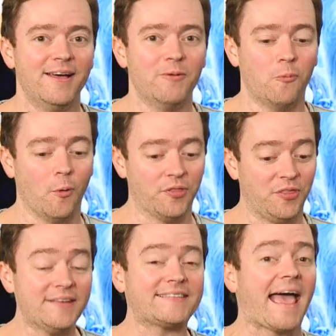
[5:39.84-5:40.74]
what
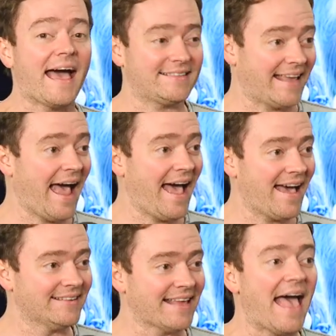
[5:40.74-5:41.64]
this cast
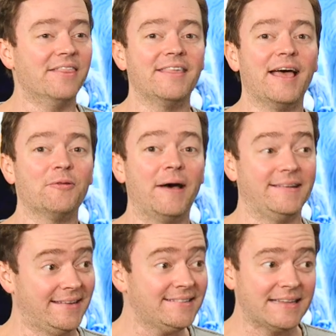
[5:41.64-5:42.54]
has, and then
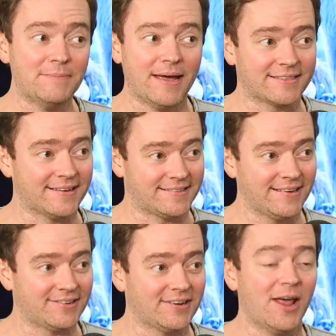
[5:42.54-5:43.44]
let Disney make the
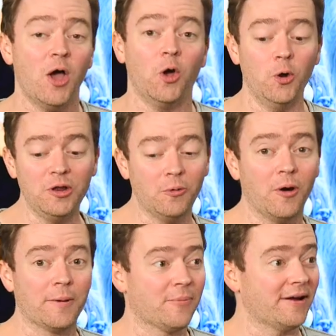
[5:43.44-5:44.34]
decision. Who do you
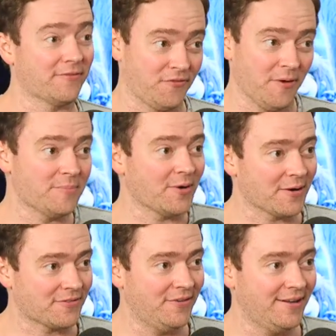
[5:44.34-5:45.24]
want to bring from
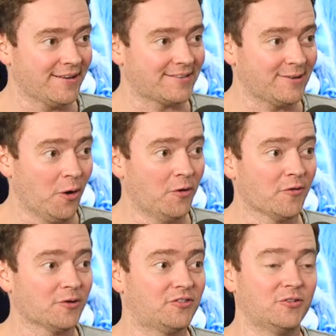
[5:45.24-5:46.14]
Dark Phoenix
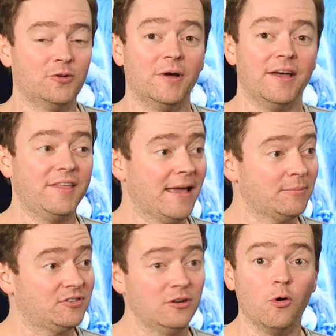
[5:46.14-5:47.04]
over to the
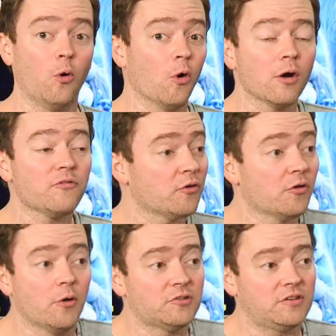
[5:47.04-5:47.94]
MCU or for
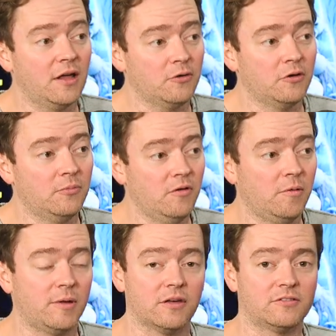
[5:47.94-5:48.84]
their own standalone
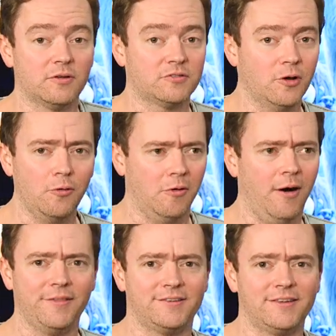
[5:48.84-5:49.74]
movie? Because there's no
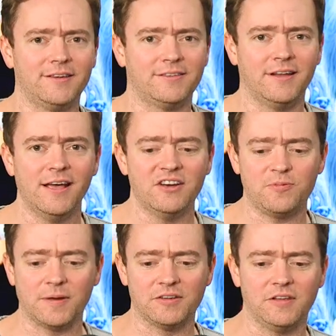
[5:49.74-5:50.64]
law that says that
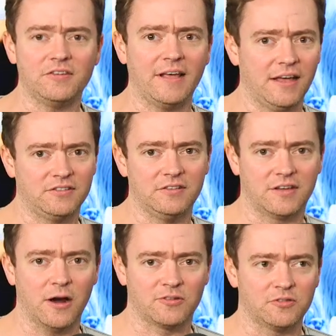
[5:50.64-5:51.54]
just because Disney has these
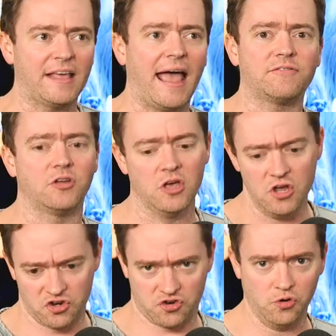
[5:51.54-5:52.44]
characters, they have to
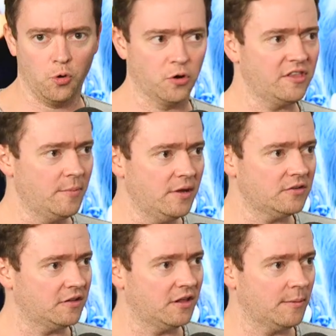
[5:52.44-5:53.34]
shoehorn them
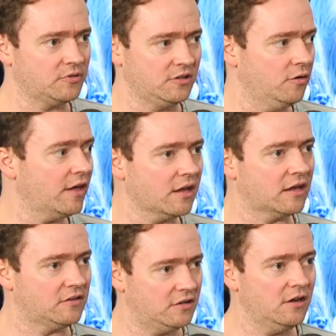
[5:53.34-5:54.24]
into the MCU. They can
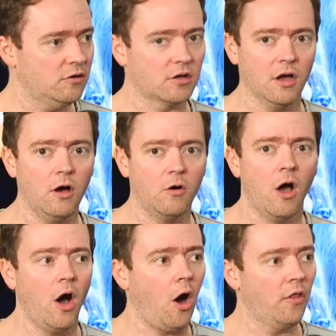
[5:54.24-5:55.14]
continue to go
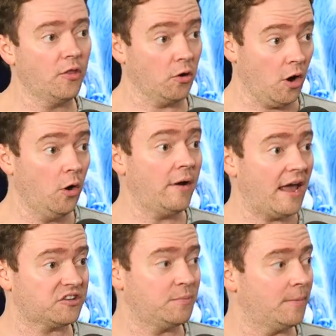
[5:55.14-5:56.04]
on their own
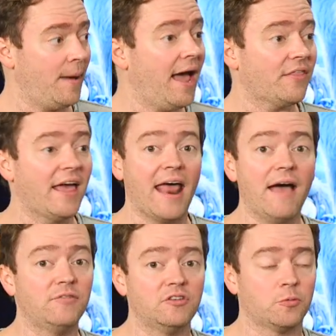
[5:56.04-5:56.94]
X-Men path and
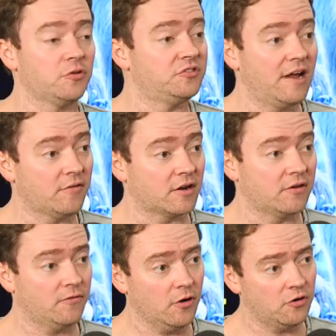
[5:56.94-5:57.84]
have these worlds never
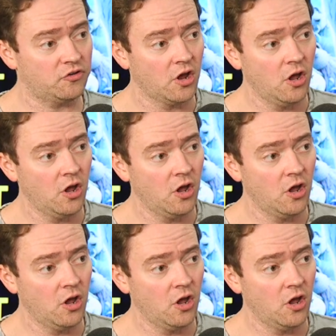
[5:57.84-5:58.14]
converge.